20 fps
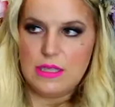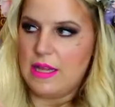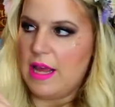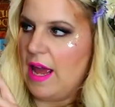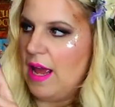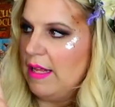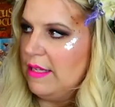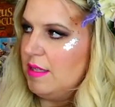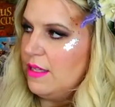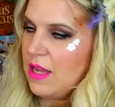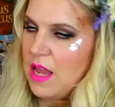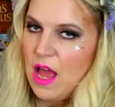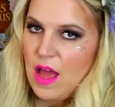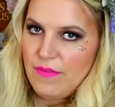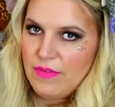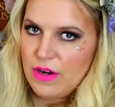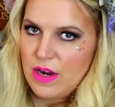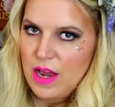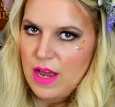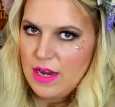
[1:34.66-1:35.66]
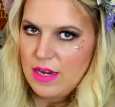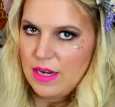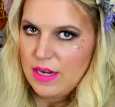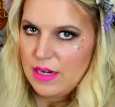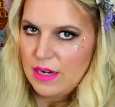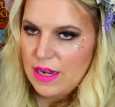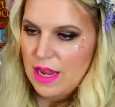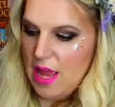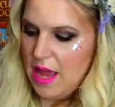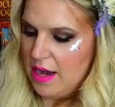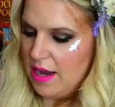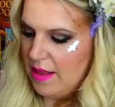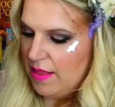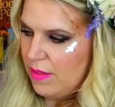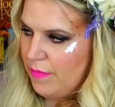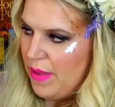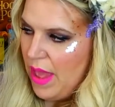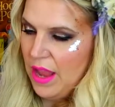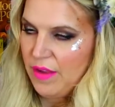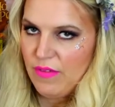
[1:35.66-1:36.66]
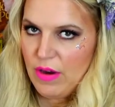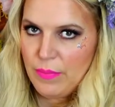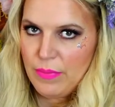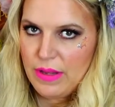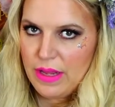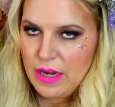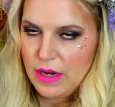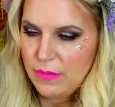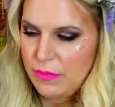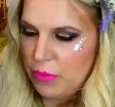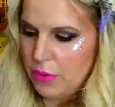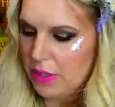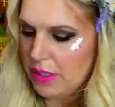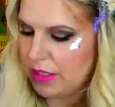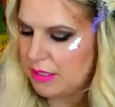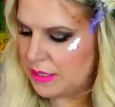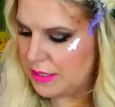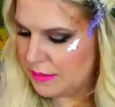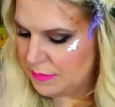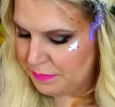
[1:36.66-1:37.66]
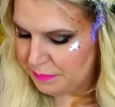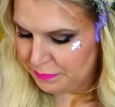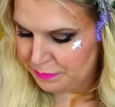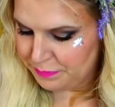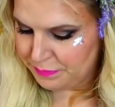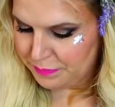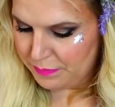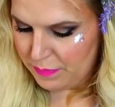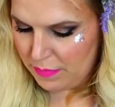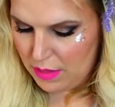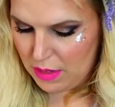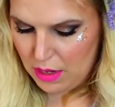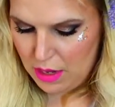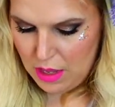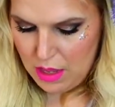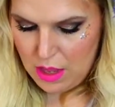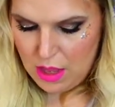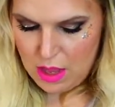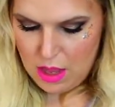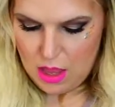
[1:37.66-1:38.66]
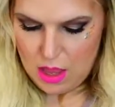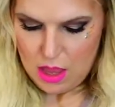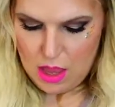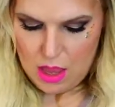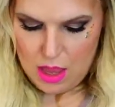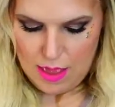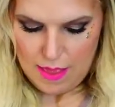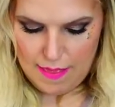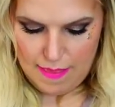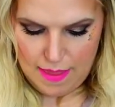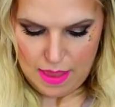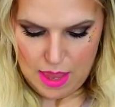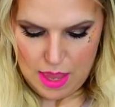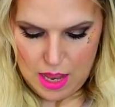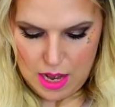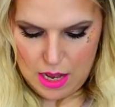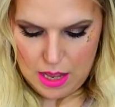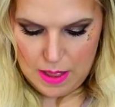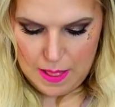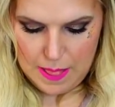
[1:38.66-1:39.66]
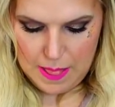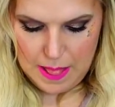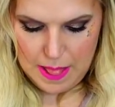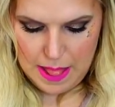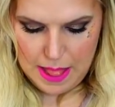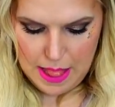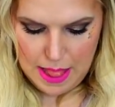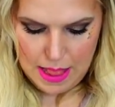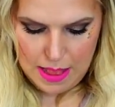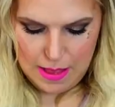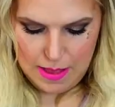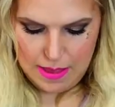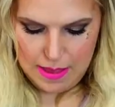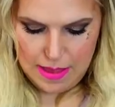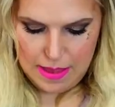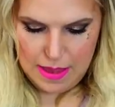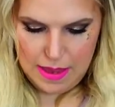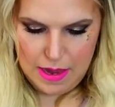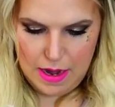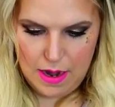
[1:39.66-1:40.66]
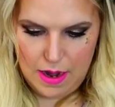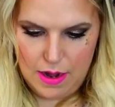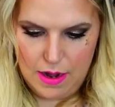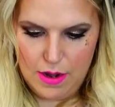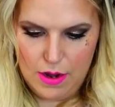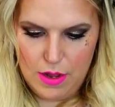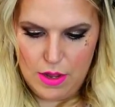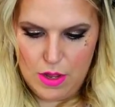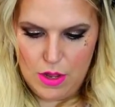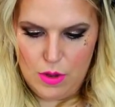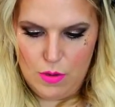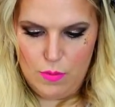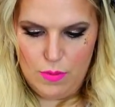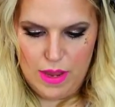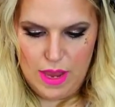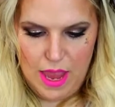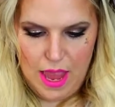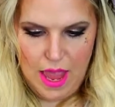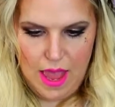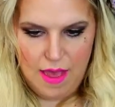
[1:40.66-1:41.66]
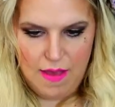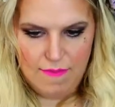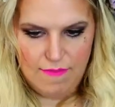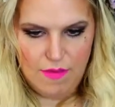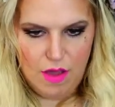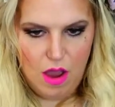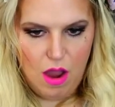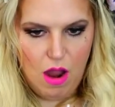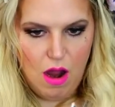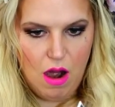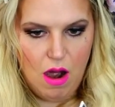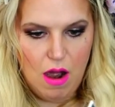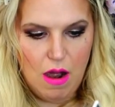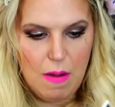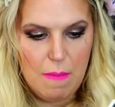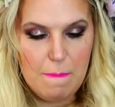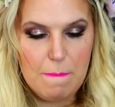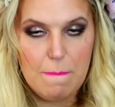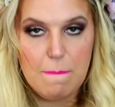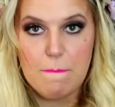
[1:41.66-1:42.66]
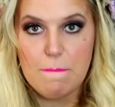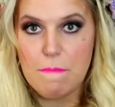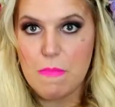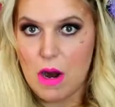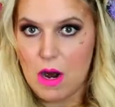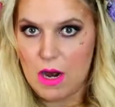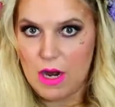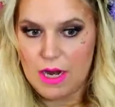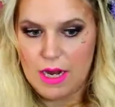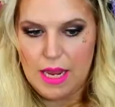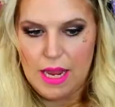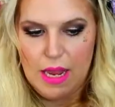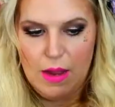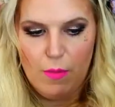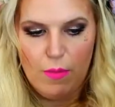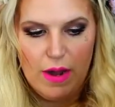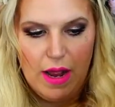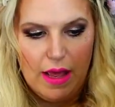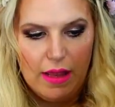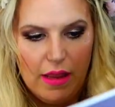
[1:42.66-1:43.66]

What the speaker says: that has the cover on it, again, in the back of our player boards. And then here we have our market. What I